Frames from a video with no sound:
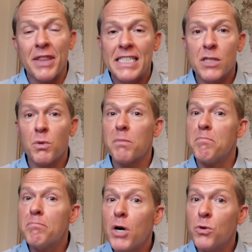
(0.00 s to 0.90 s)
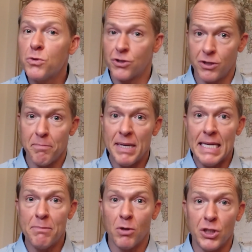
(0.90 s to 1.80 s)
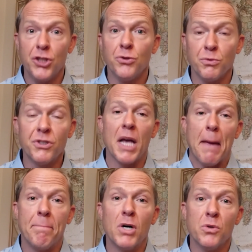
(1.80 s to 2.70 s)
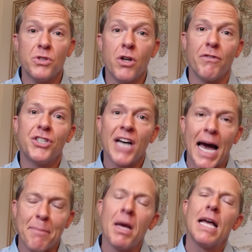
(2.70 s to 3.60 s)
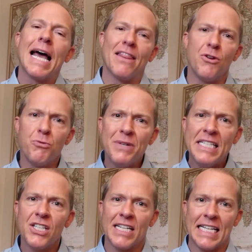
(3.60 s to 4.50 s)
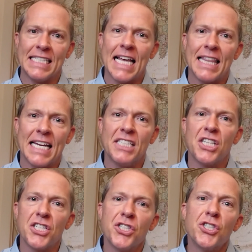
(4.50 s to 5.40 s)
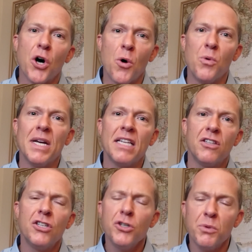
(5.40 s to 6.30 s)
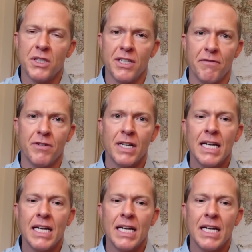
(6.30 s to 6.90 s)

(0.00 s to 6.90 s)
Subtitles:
This is what most people use most of the time, and the reason is that it's so intuitive.